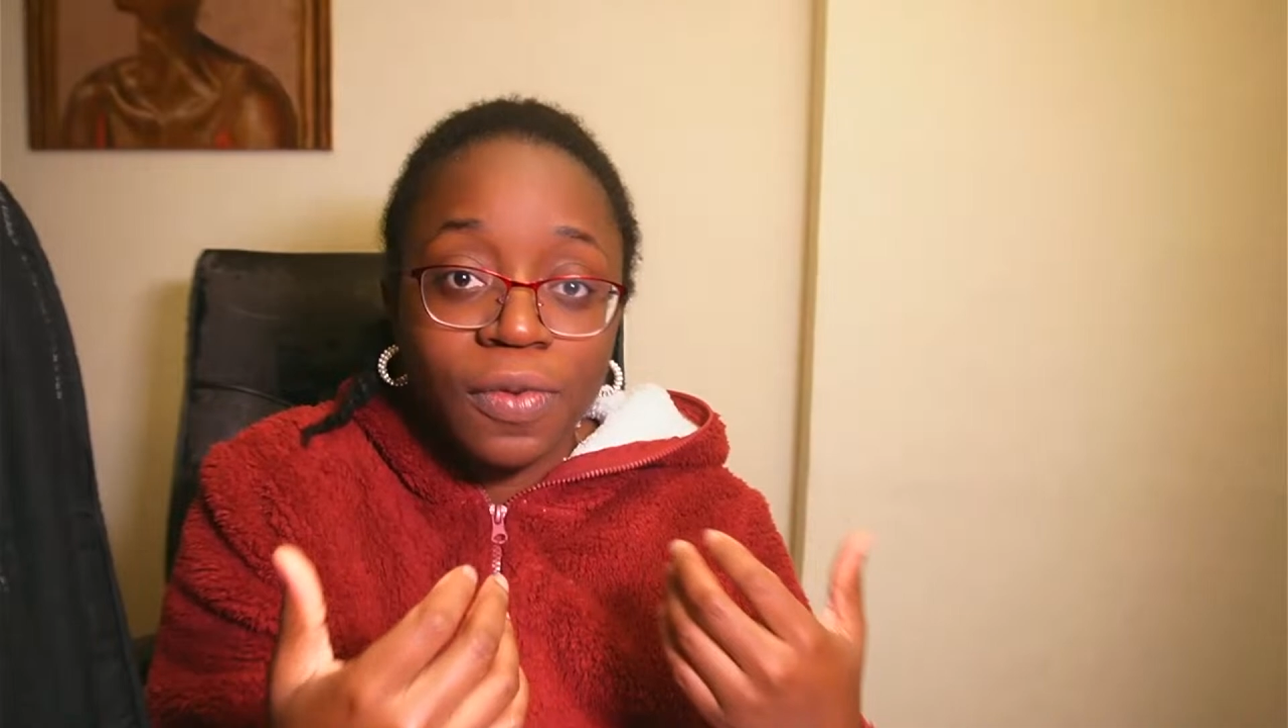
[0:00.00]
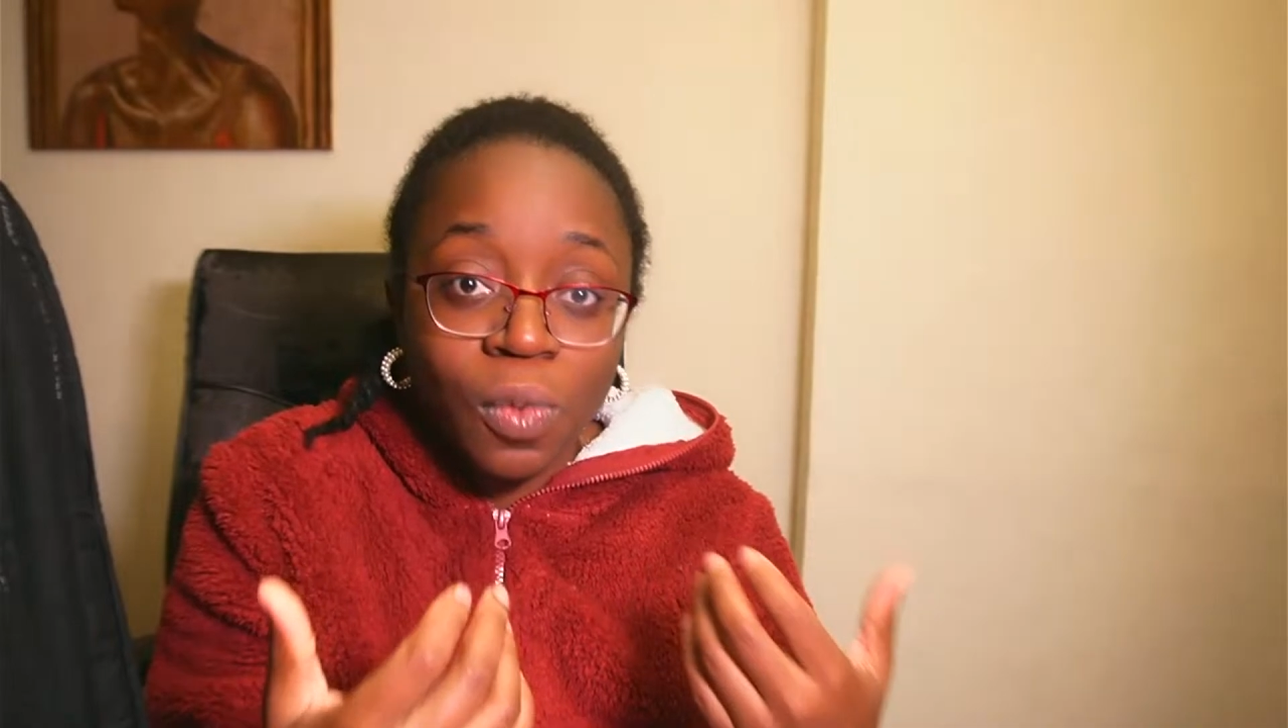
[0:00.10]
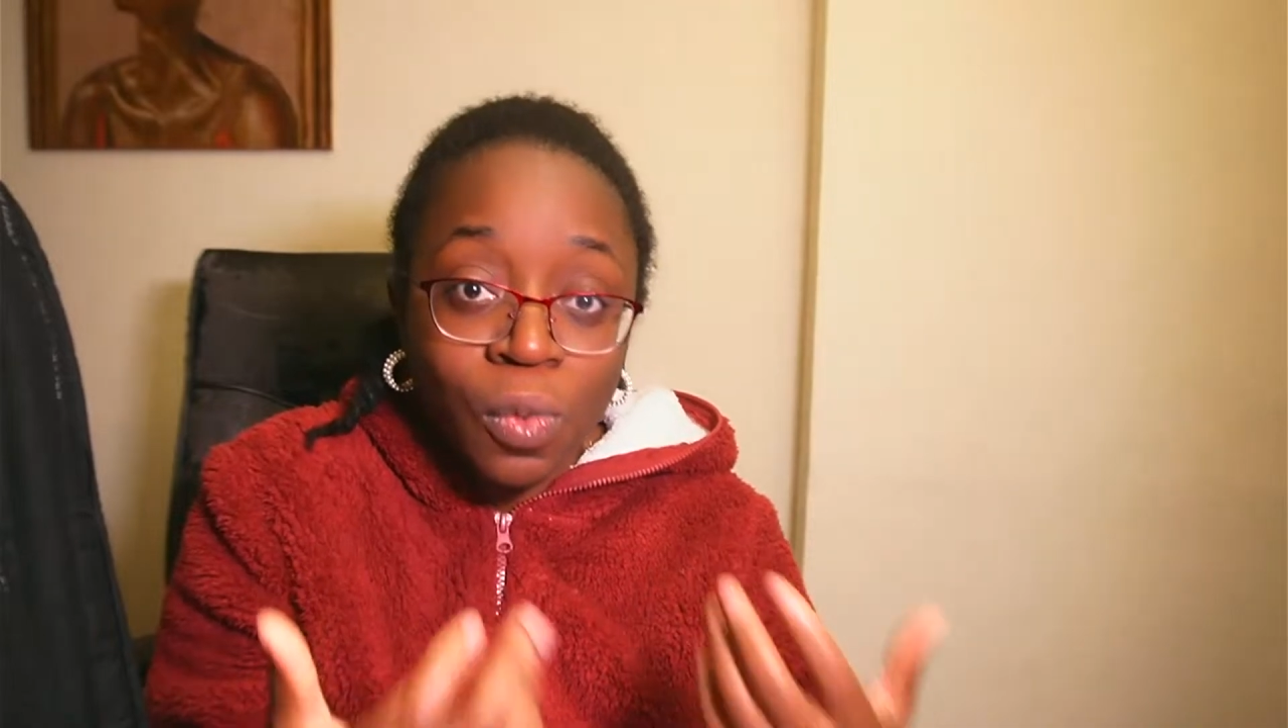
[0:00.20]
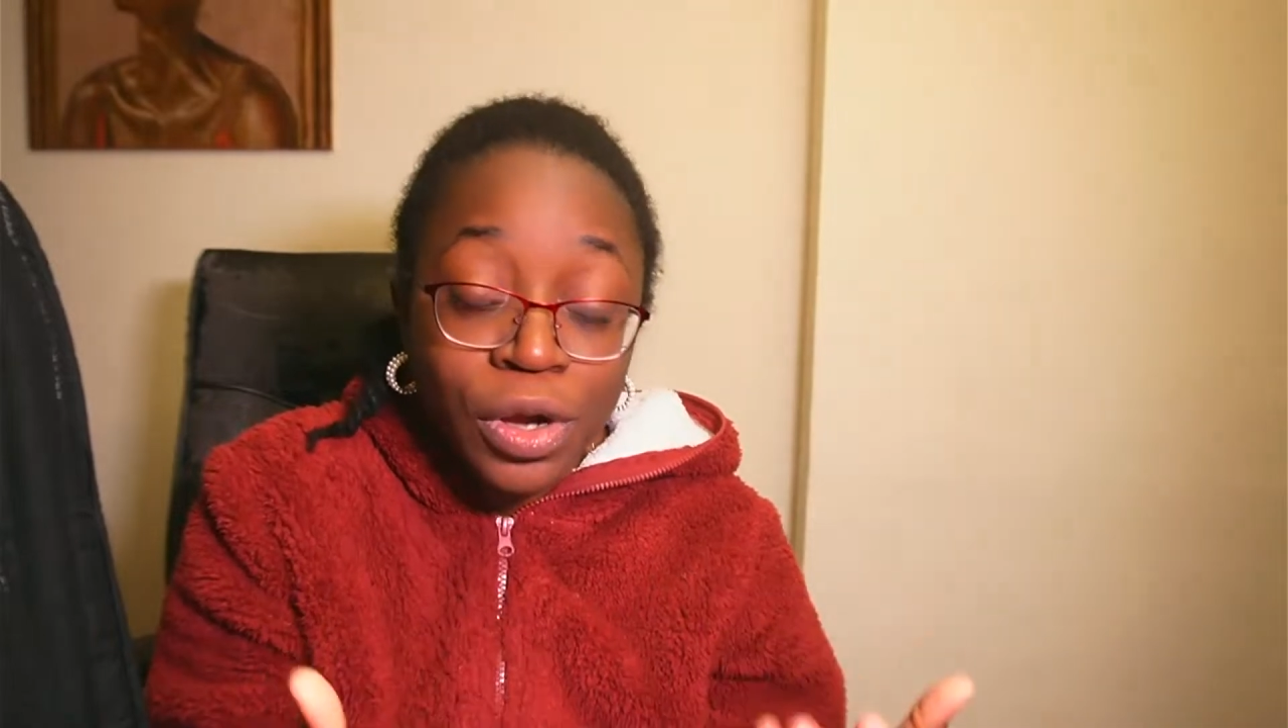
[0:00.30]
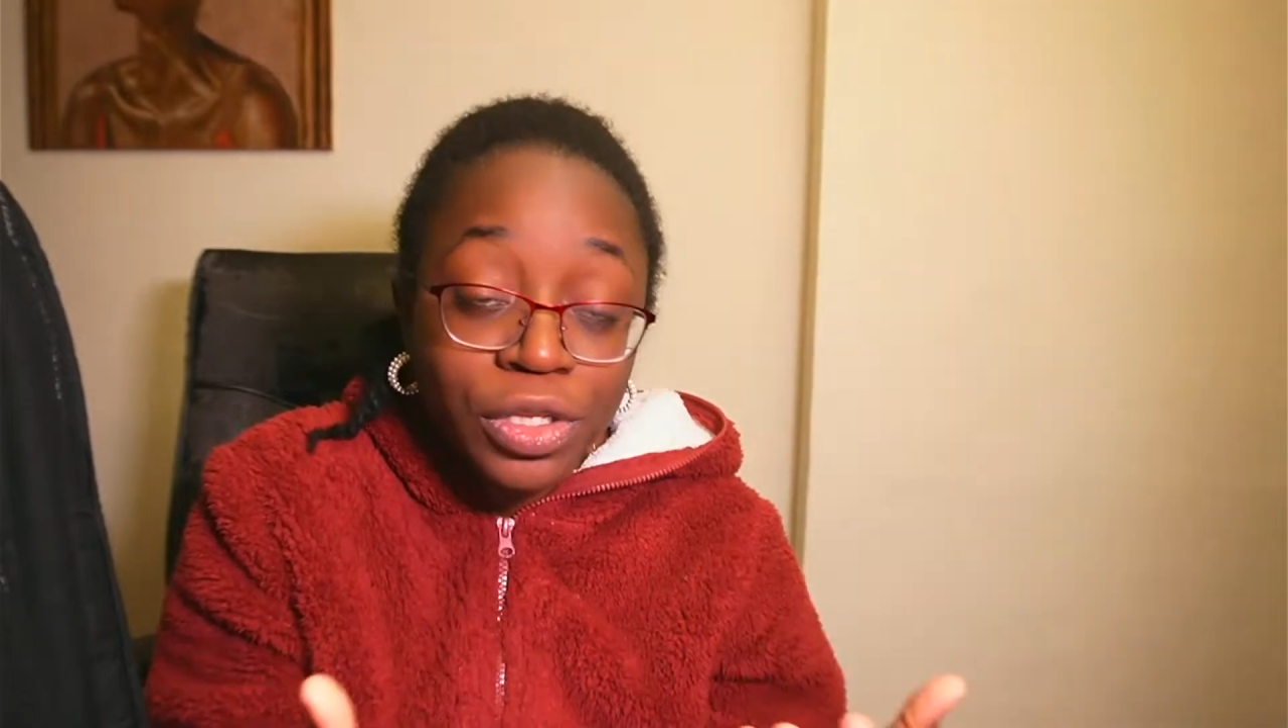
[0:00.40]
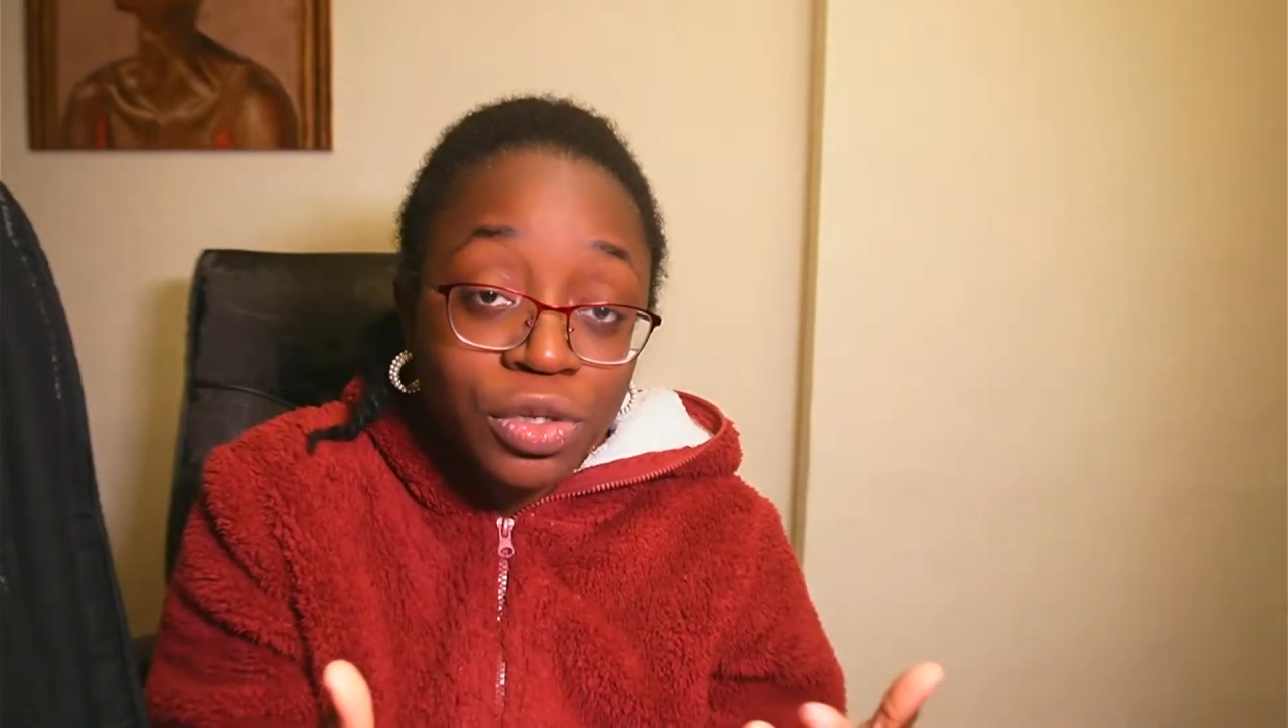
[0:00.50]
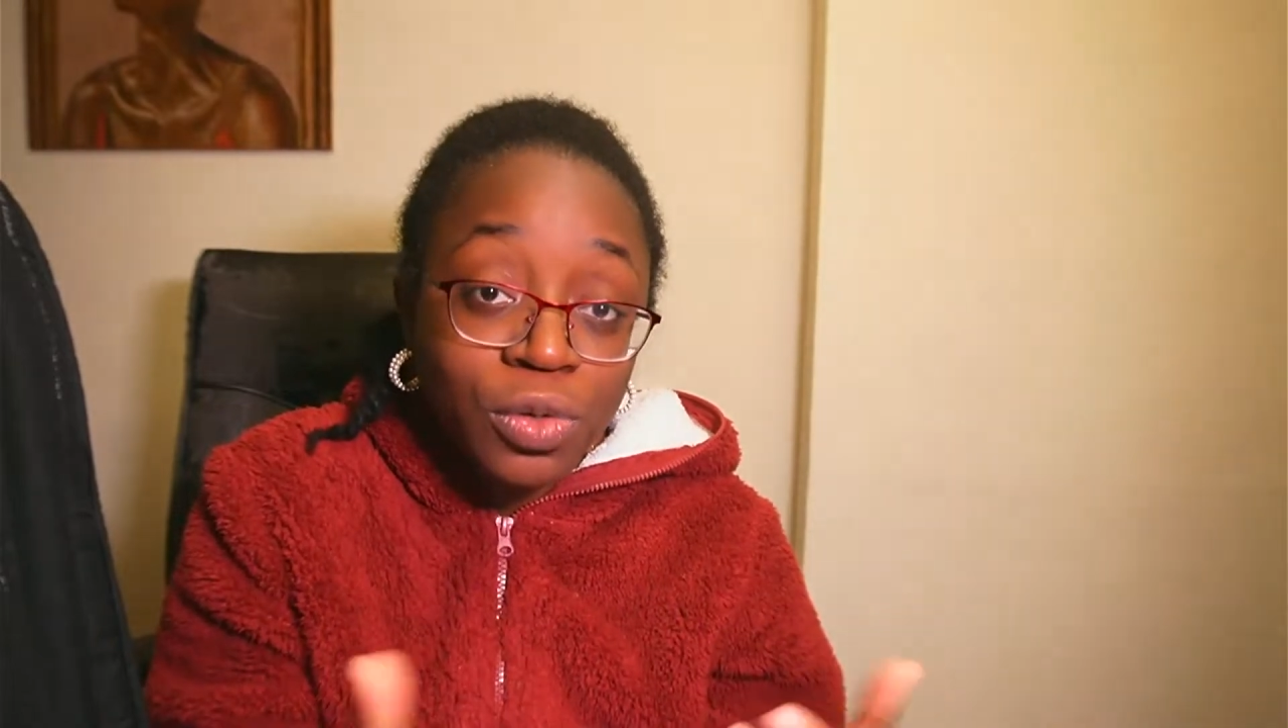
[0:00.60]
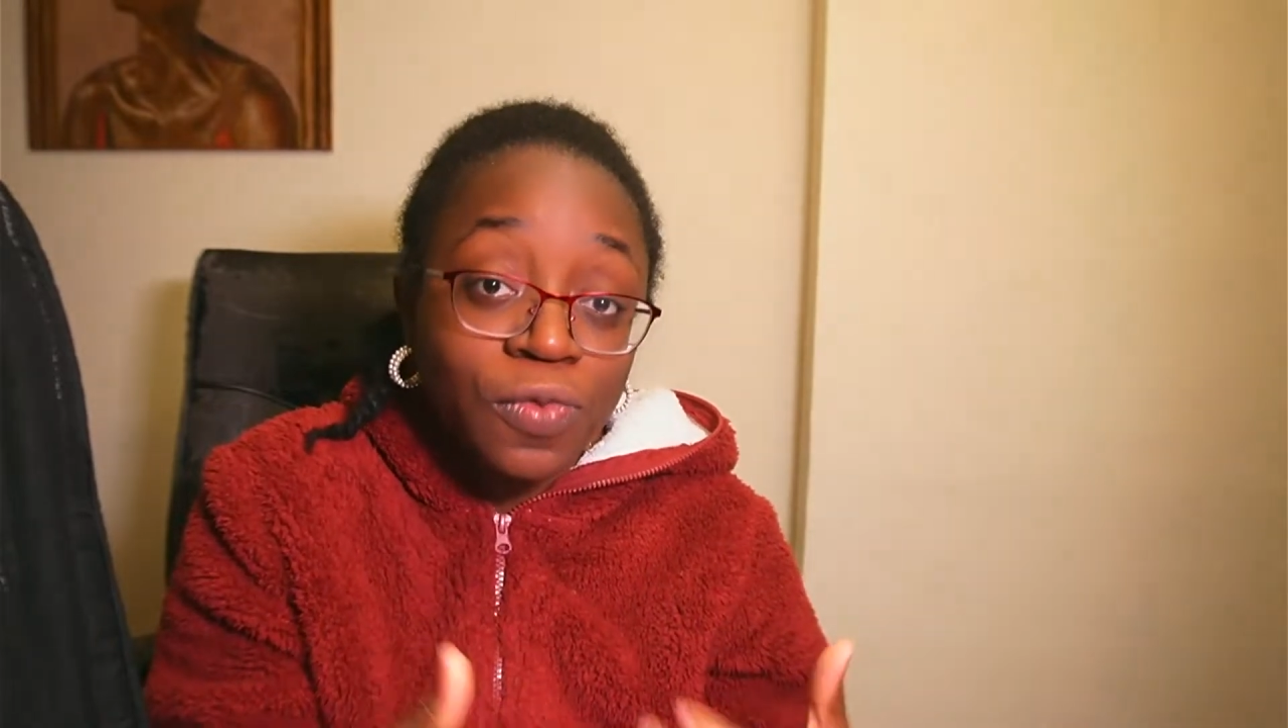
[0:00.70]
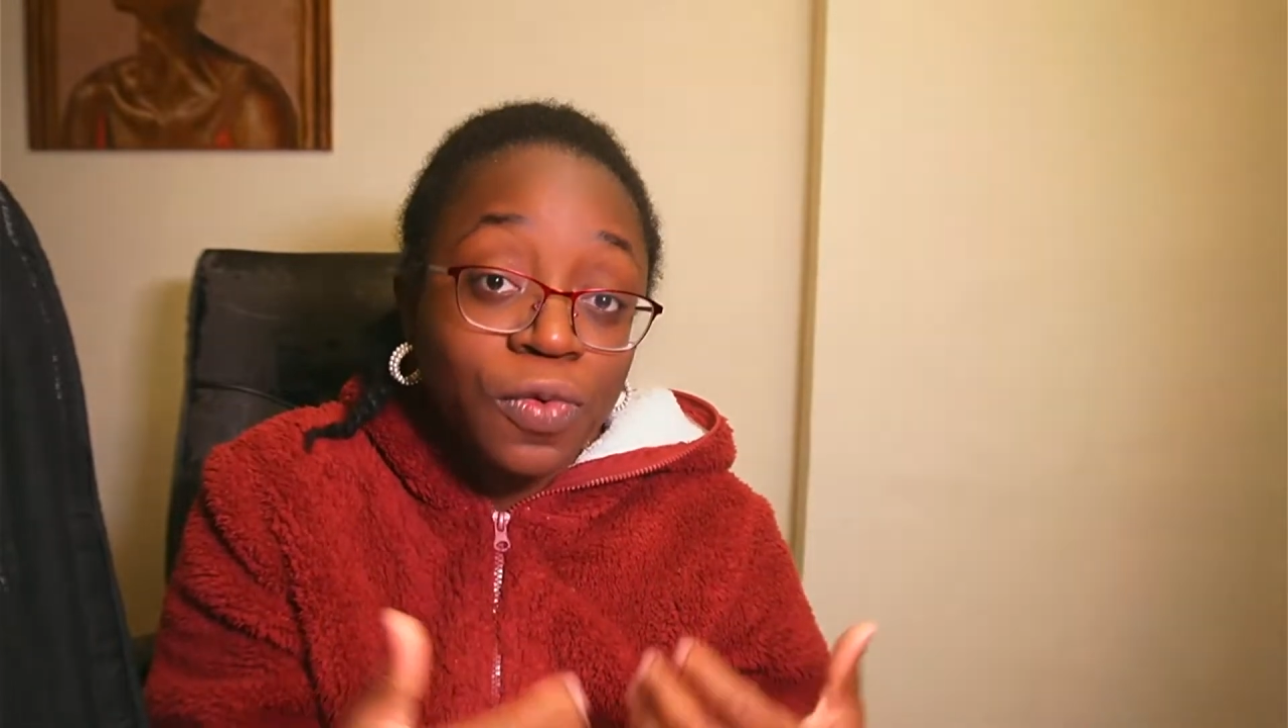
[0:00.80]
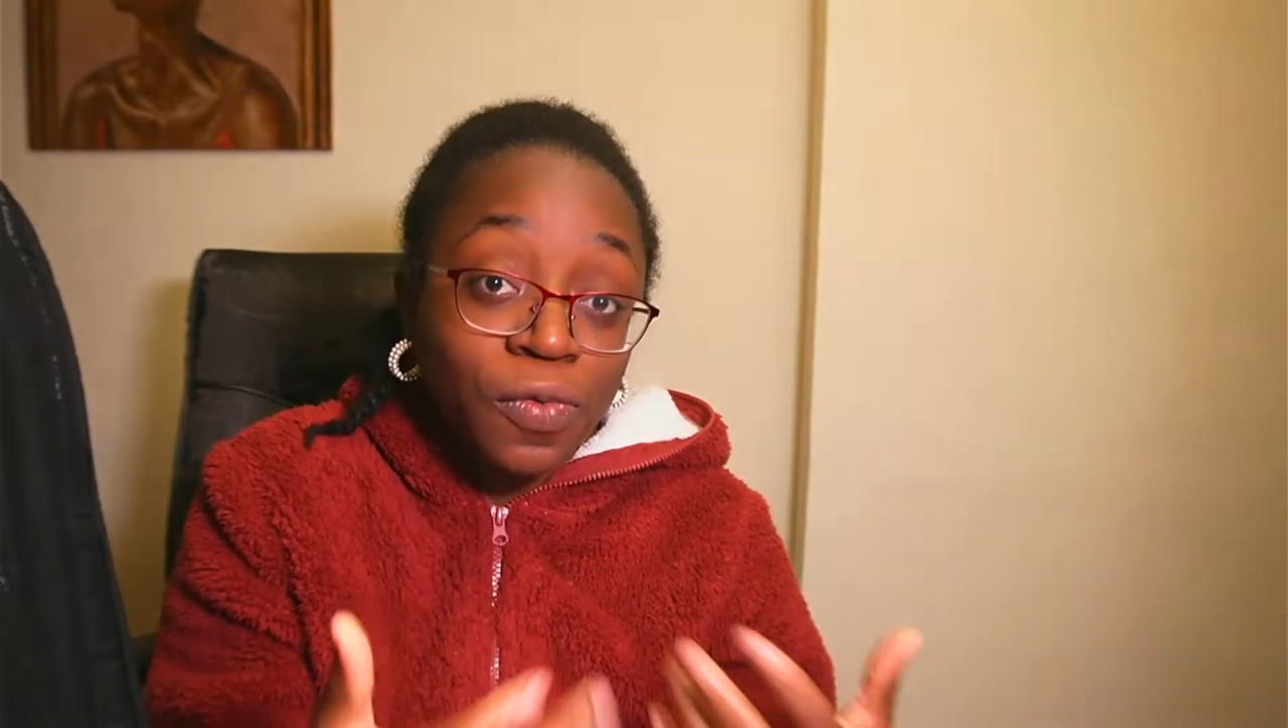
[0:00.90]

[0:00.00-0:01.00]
work to do for